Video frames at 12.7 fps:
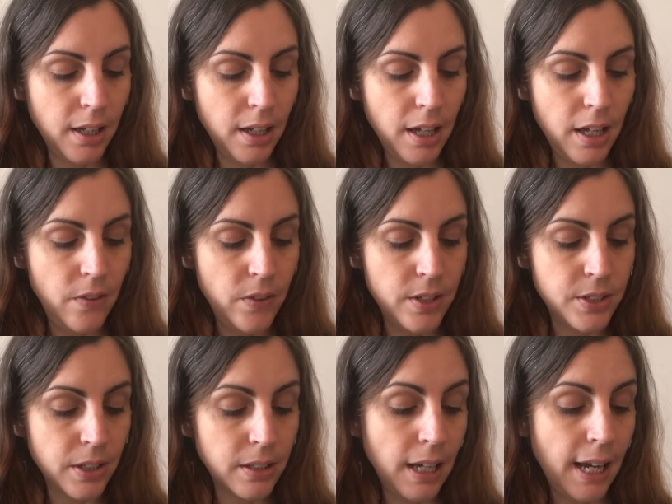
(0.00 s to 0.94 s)
and the
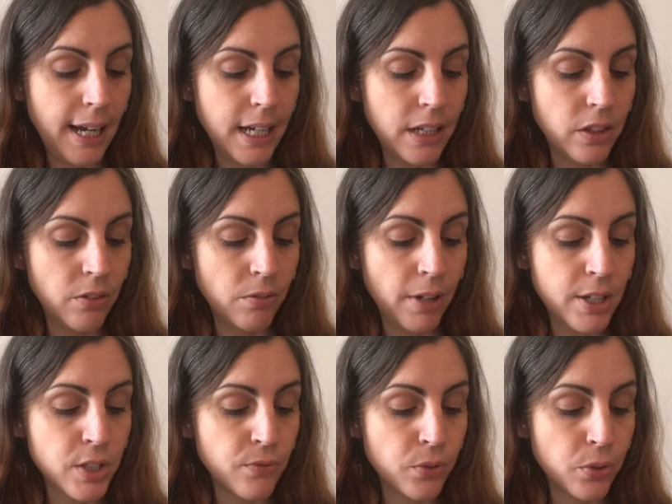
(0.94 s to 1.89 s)
delight in the
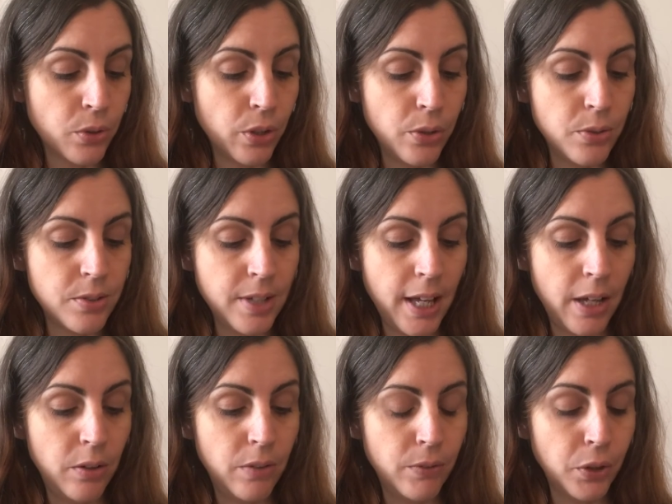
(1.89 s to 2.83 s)
restful low
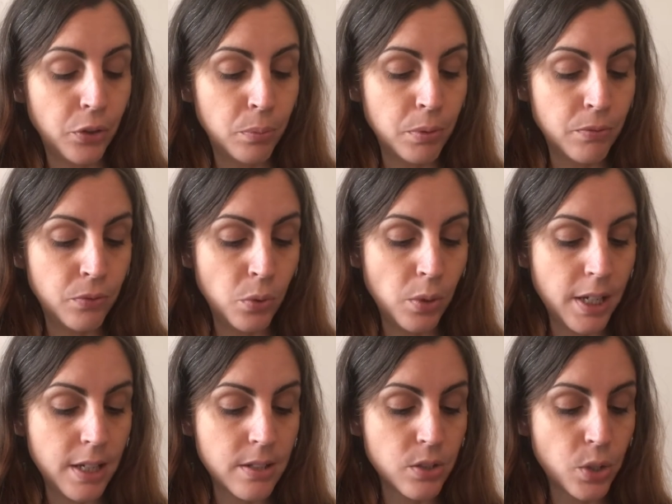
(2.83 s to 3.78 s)
sound of a group of
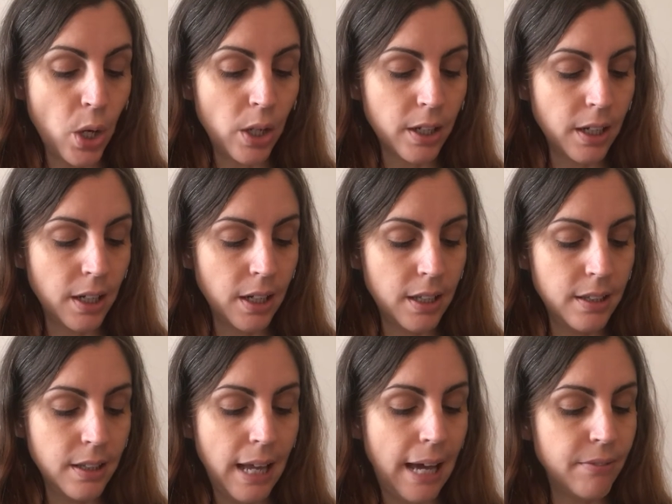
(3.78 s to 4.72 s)
boys talking and
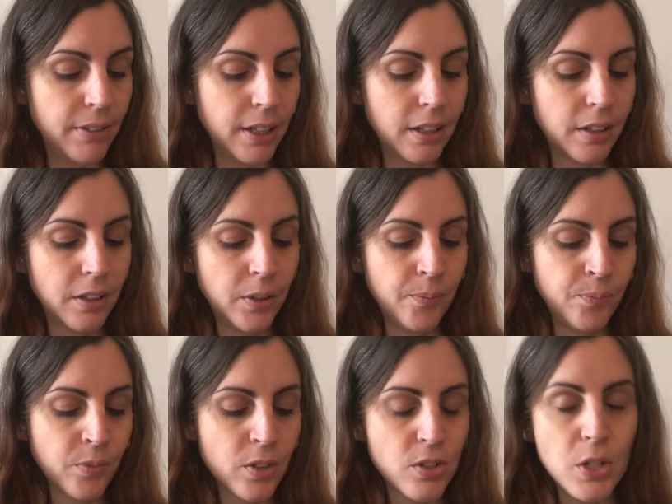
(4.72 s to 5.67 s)
laughing.
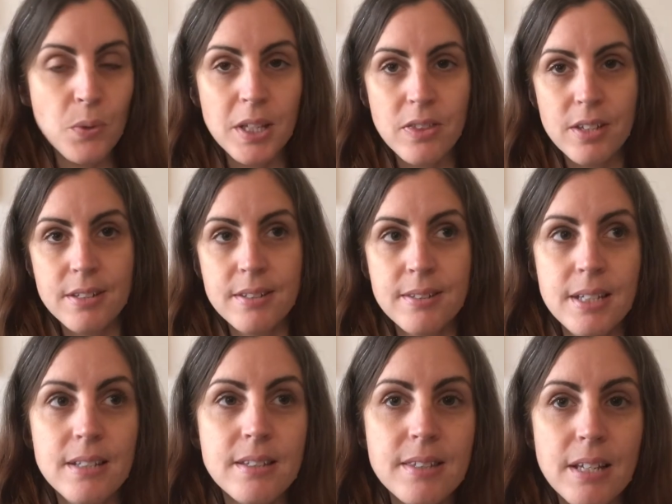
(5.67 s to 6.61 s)
So you get this
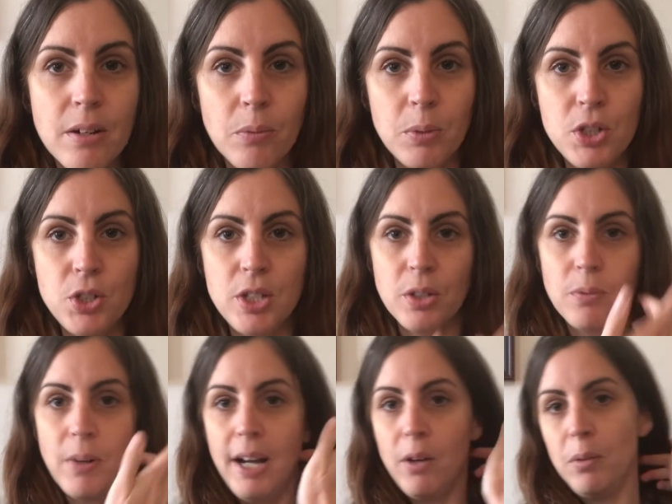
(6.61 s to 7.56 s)
sense that when she's
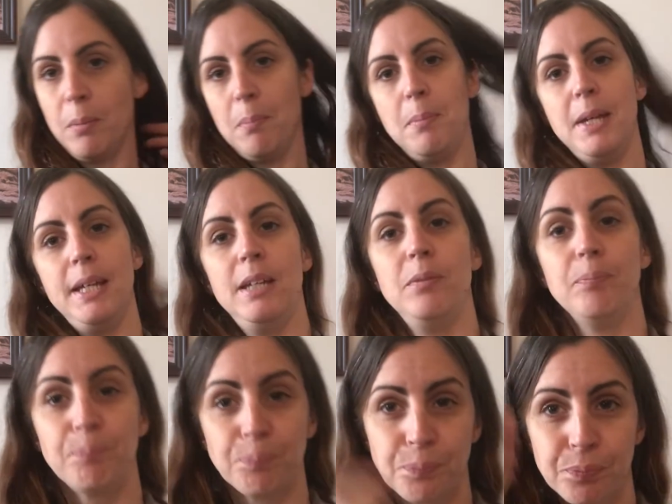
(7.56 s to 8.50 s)
around men,
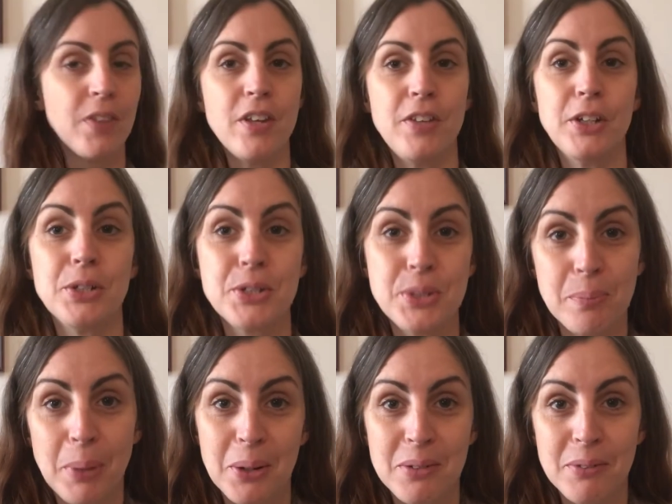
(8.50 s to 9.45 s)
that there is some
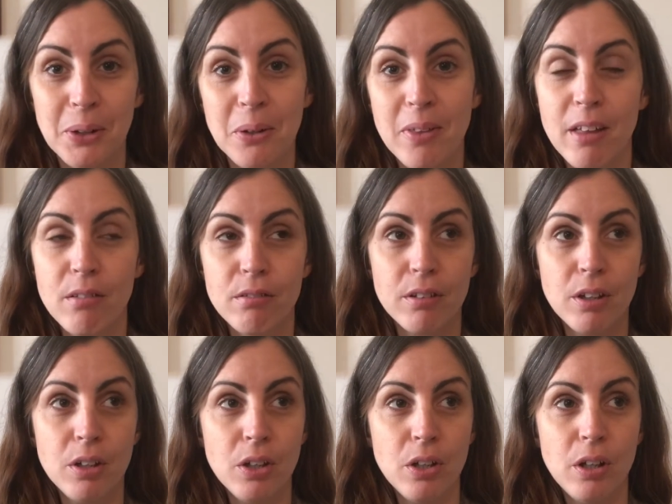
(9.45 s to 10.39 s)
part of her that
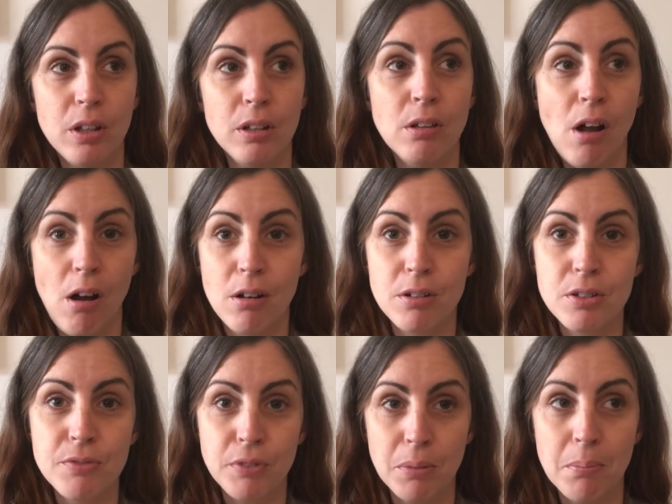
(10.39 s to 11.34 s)
longs
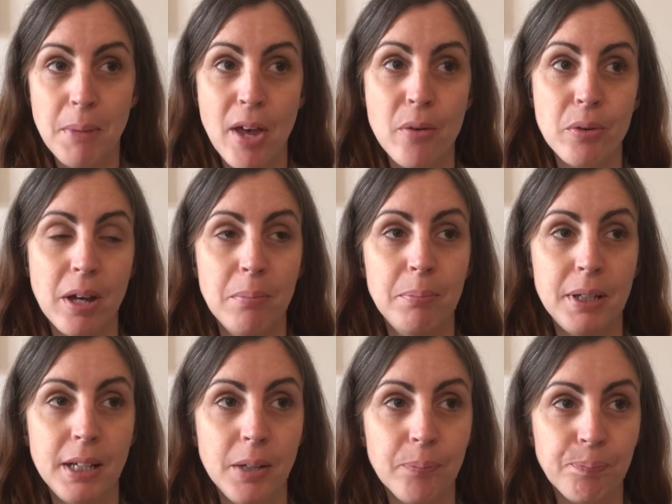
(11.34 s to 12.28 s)
for male company